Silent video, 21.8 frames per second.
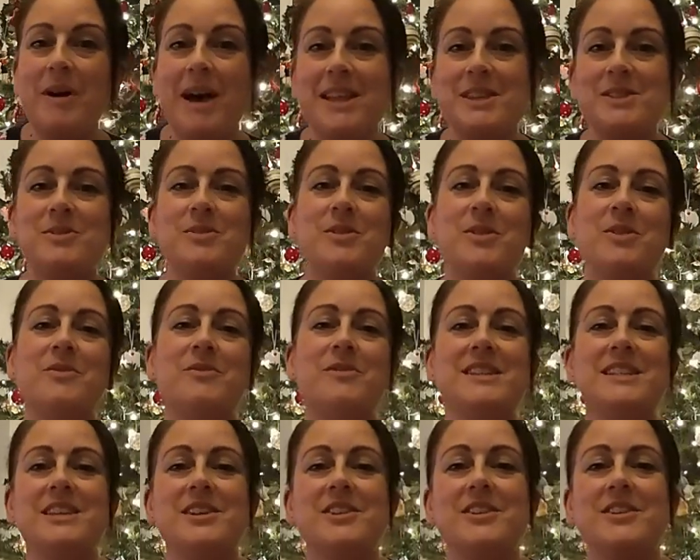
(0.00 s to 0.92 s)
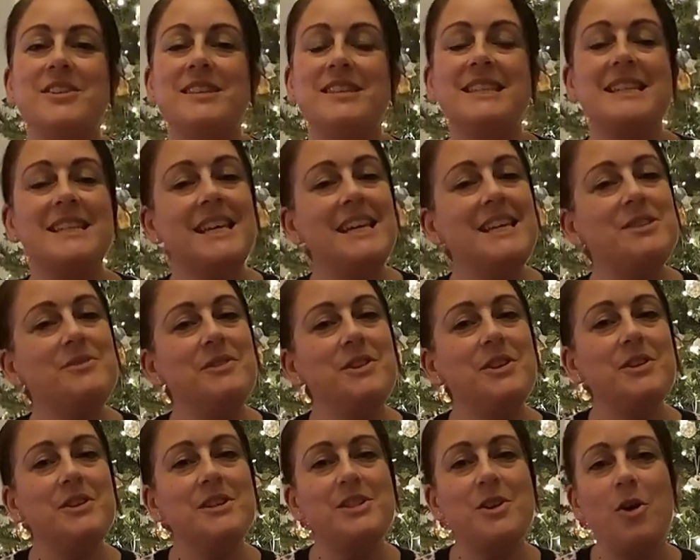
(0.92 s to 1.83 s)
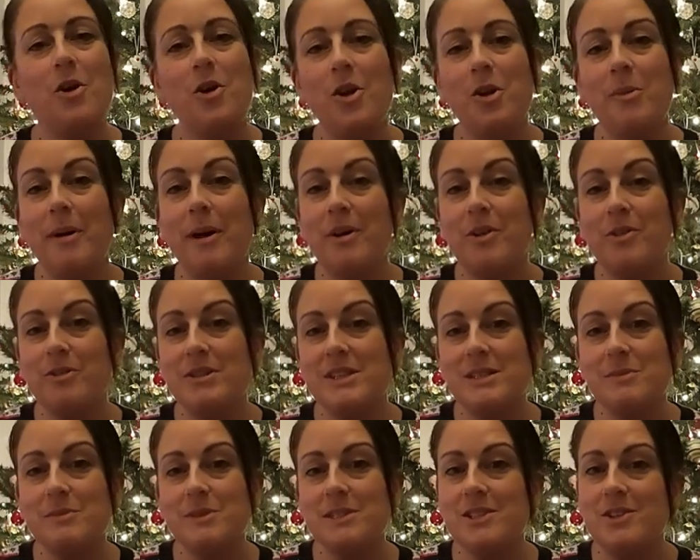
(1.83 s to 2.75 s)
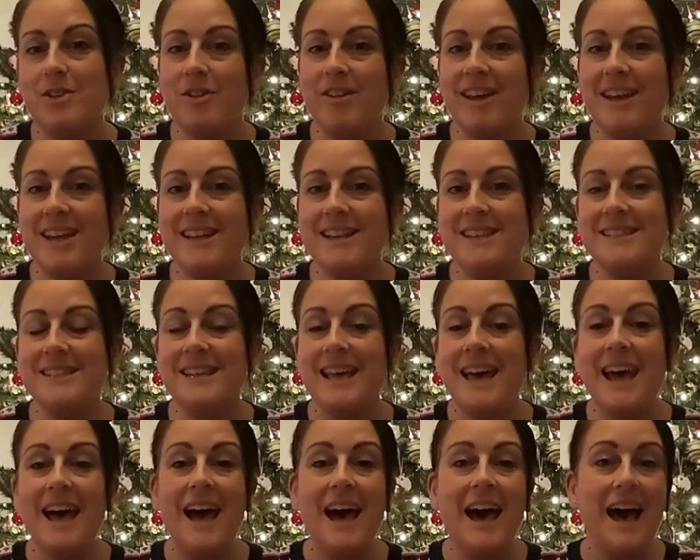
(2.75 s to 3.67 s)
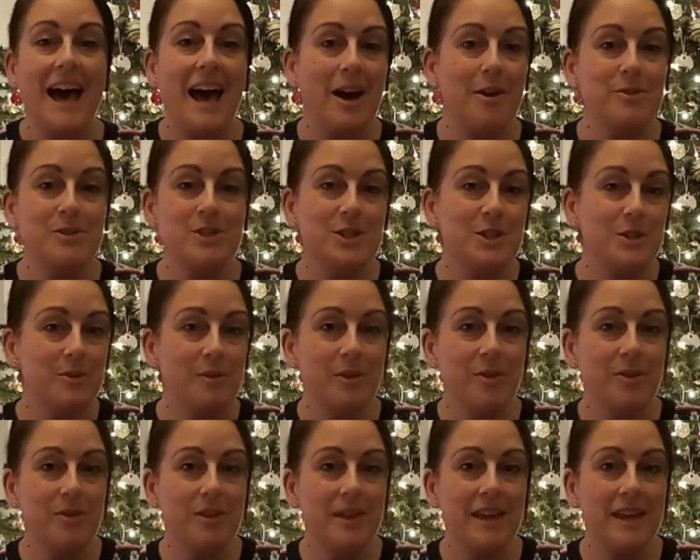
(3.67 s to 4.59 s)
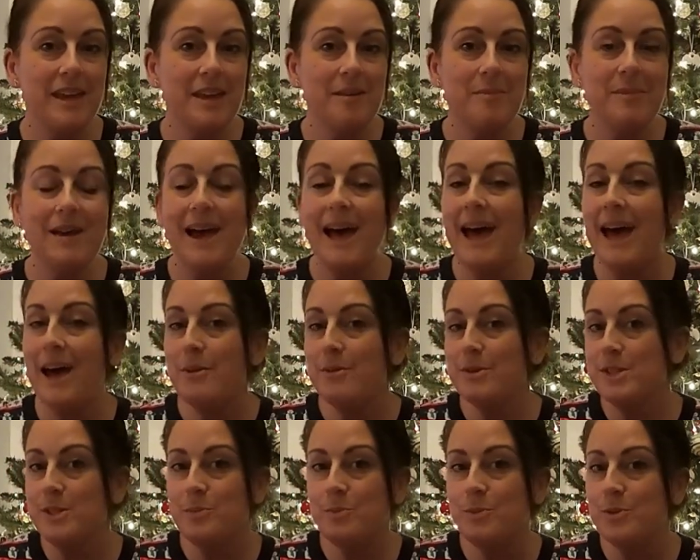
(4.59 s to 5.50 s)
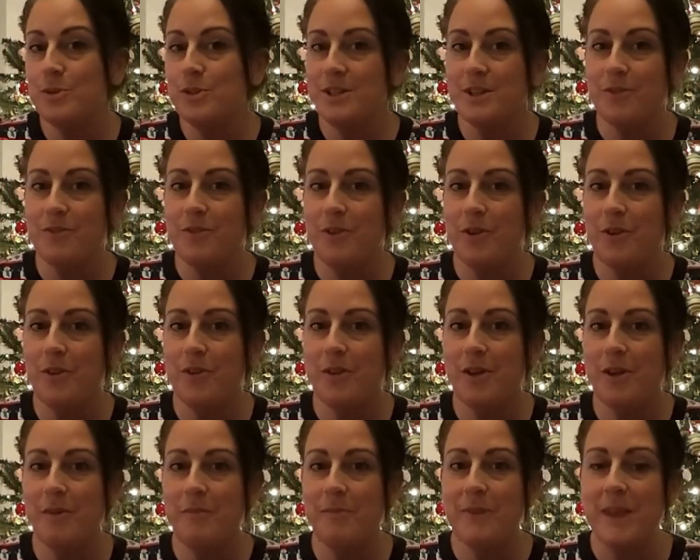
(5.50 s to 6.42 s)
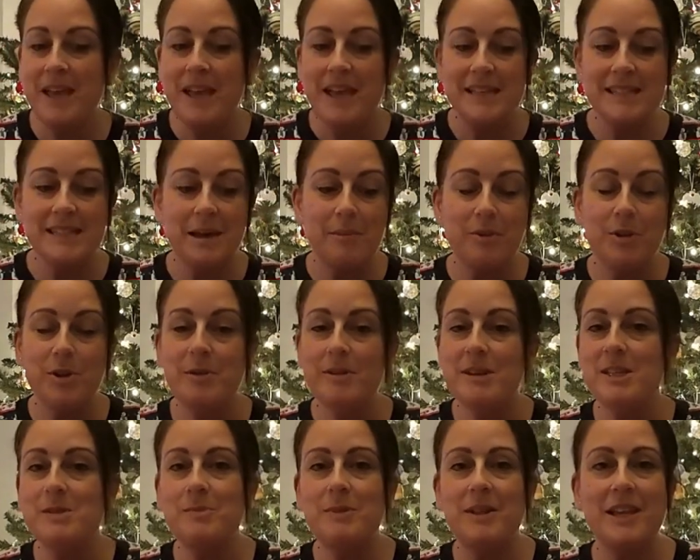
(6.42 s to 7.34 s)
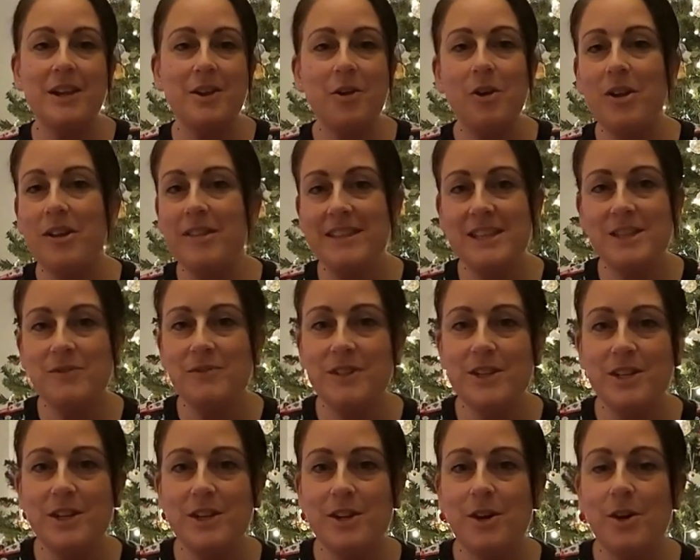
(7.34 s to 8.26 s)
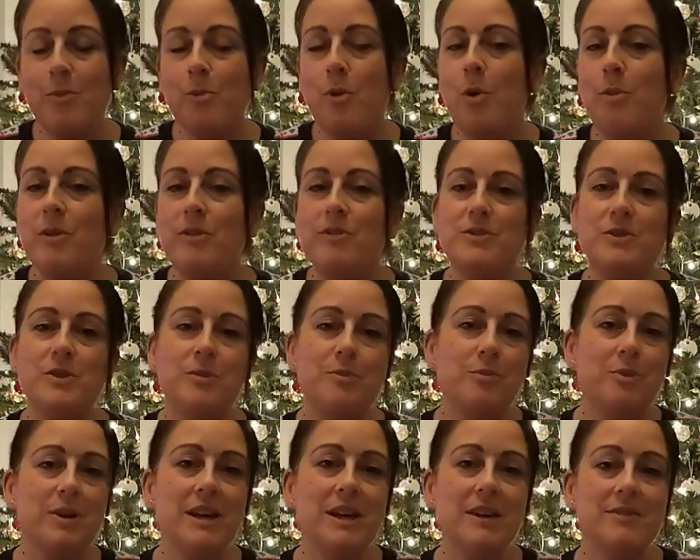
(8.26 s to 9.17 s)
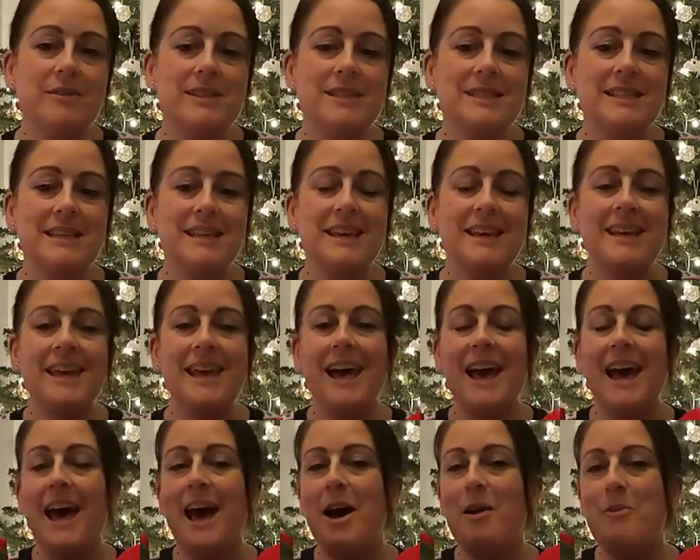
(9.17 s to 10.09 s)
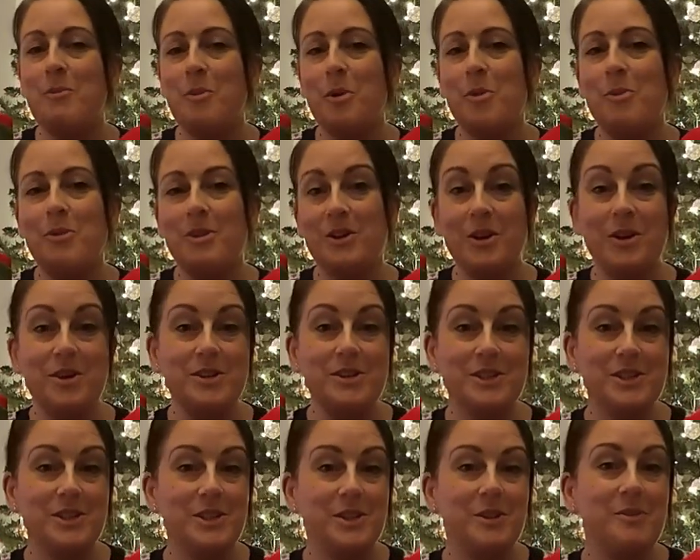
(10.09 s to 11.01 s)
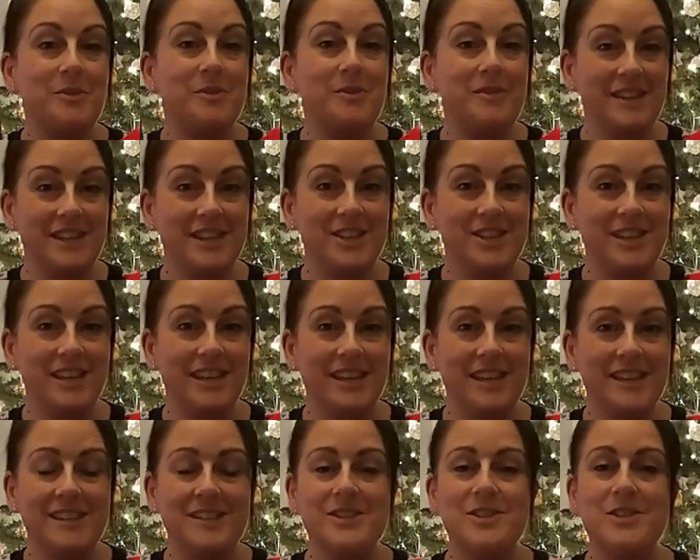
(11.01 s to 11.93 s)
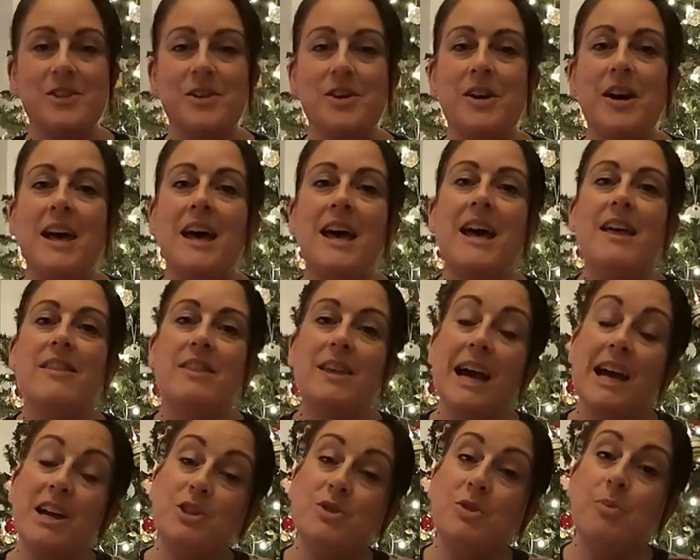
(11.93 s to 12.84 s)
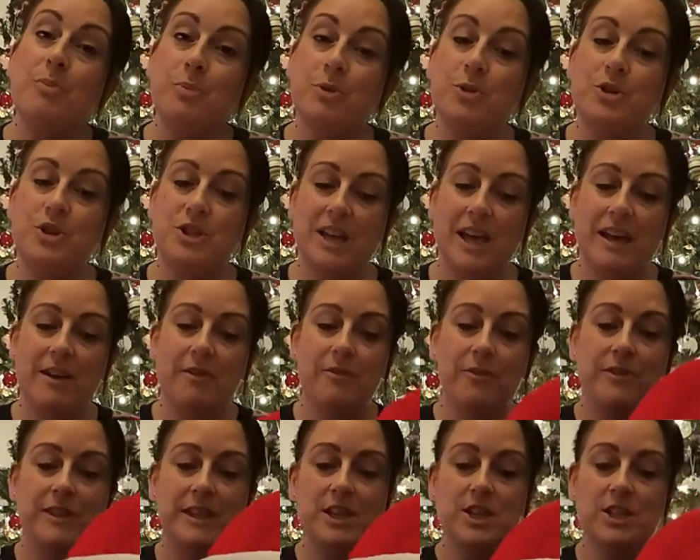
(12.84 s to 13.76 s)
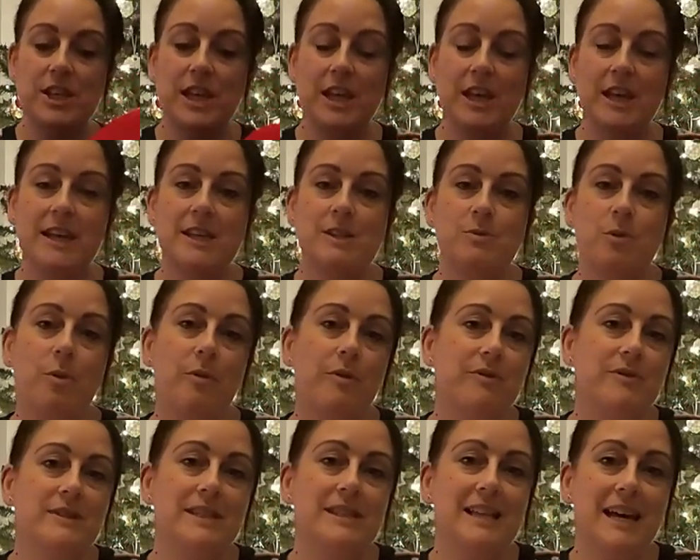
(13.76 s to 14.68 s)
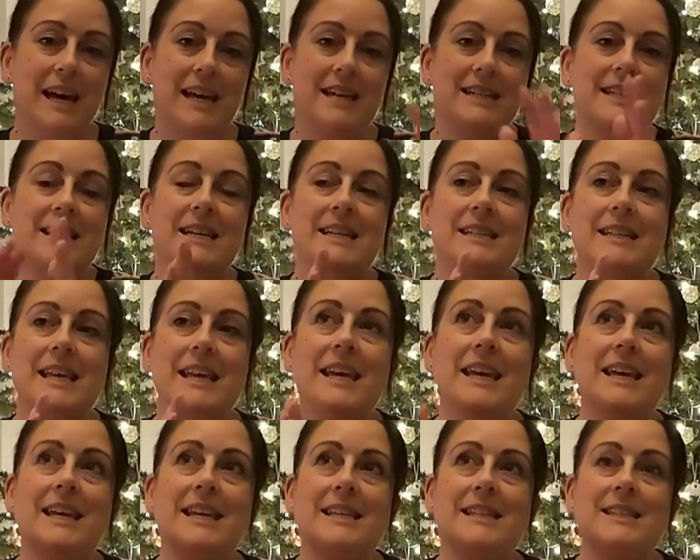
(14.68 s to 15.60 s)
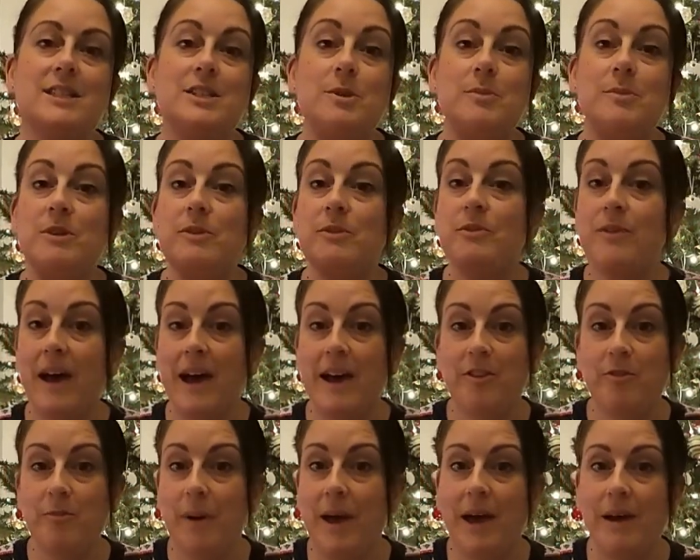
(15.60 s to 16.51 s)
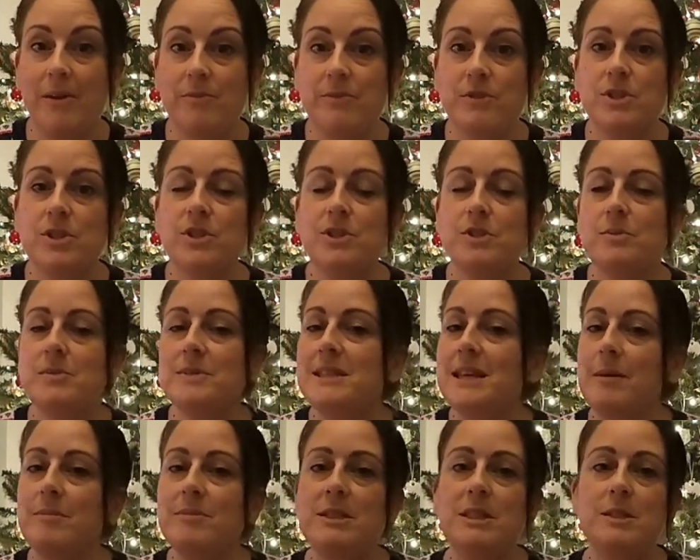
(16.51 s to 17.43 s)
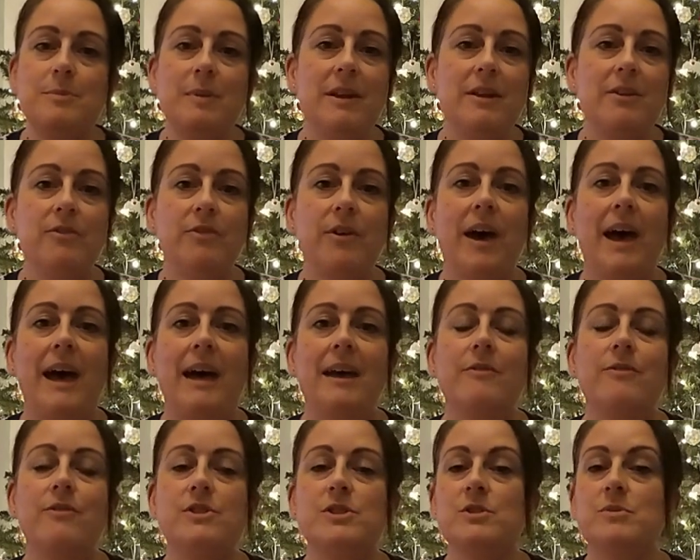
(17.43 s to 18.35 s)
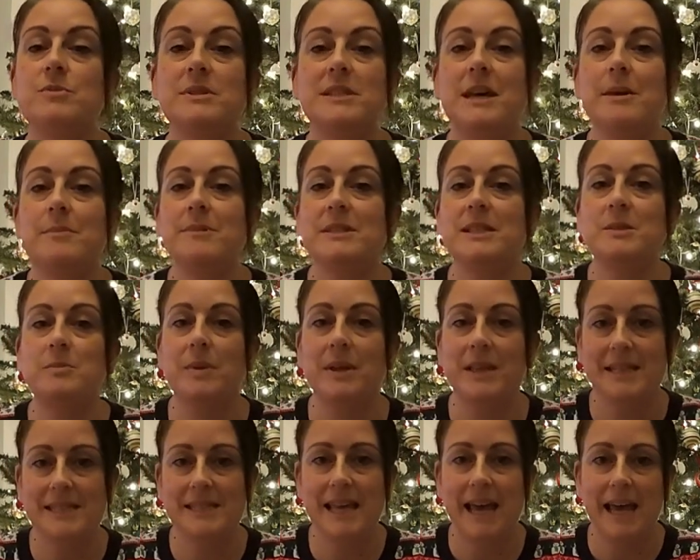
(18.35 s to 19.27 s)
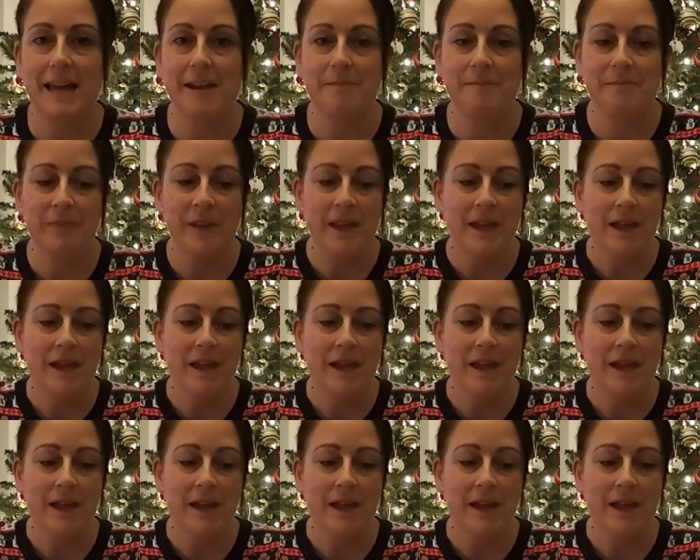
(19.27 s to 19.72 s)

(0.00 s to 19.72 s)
back to another video. Today's video is all about Christmas stockings, how to do a theme, how to budget for them. So I'm gonna explain all in this video what we've done previously and what we're going to do this year. So the actual budget for this year is what we've decided is to be £5. So sometimes it's been £5 and sometimes it's been £10.